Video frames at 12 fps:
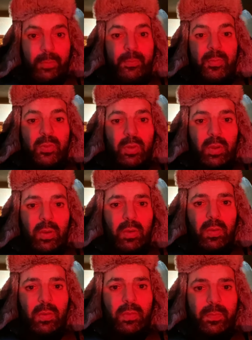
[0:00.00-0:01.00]

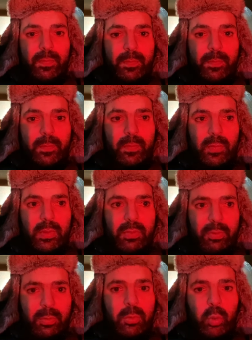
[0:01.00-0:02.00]
So it's
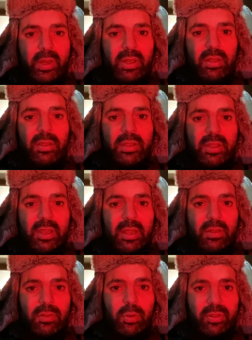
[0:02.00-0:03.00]
from Twitter. He
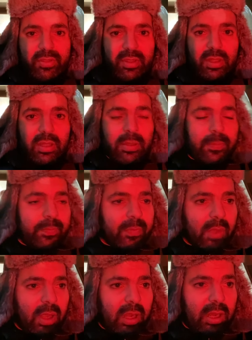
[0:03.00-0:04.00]
did Dorsey.
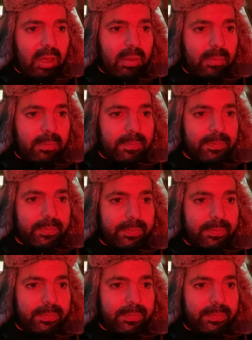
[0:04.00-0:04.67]
Jack